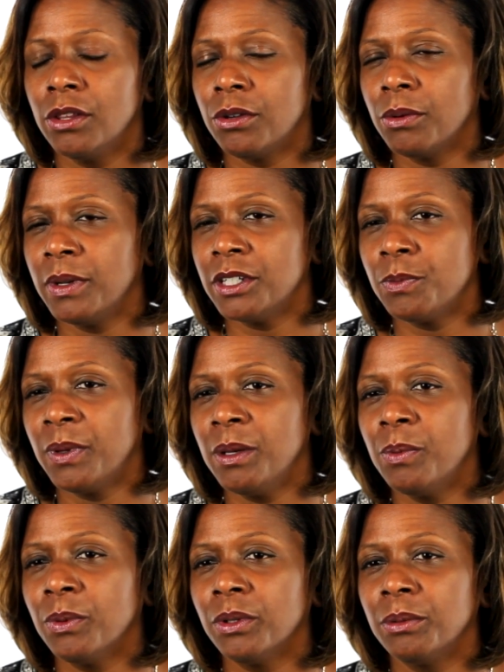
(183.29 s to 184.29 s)
through which
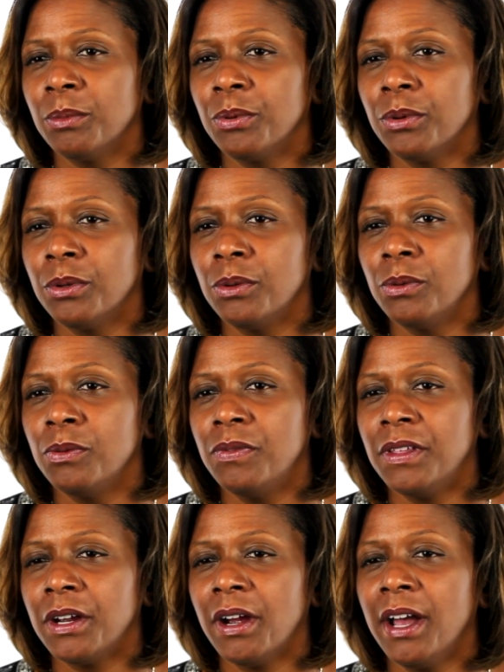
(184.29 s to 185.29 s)
people
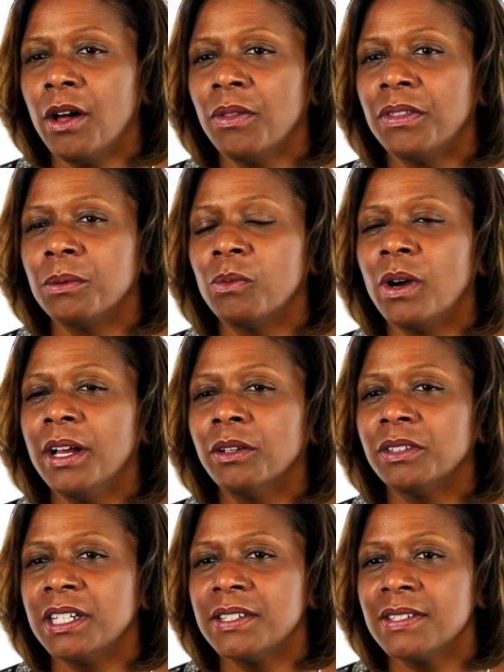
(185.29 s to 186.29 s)
improve their health and
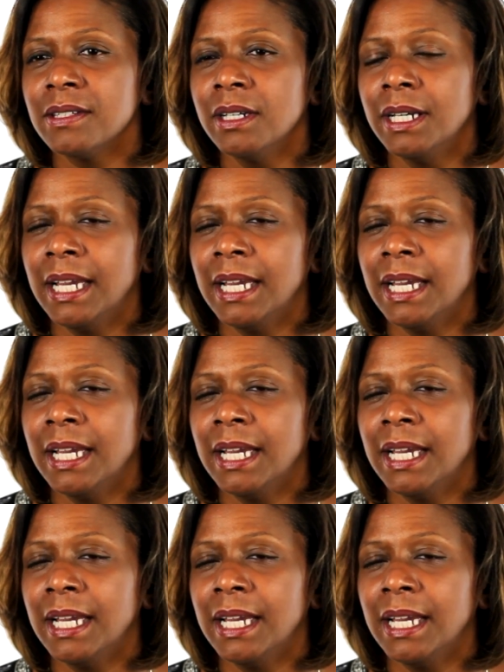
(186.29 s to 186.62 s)
wellness